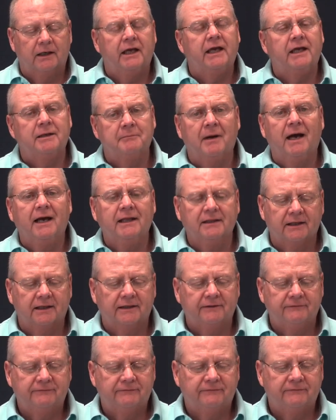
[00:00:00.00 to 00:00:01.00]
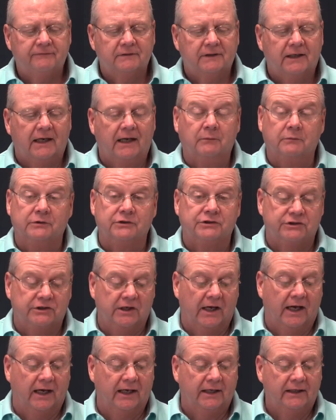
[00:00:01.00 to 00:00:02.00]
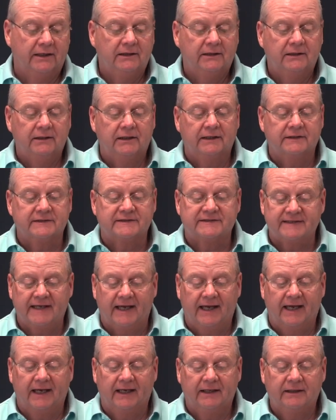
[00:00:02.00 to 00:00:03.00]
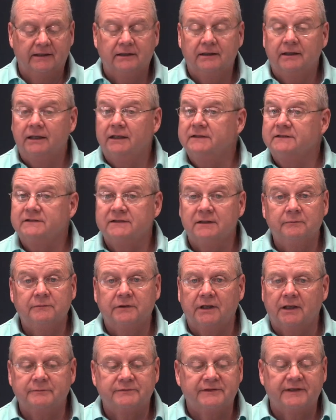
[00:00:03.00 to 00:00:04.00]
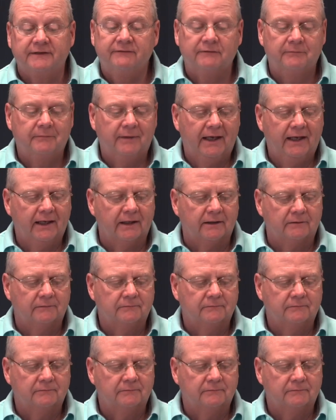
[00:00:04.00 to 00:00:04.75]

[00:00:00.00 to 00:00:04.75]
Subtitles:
In my life, I was shy and sad and sometimes even mad.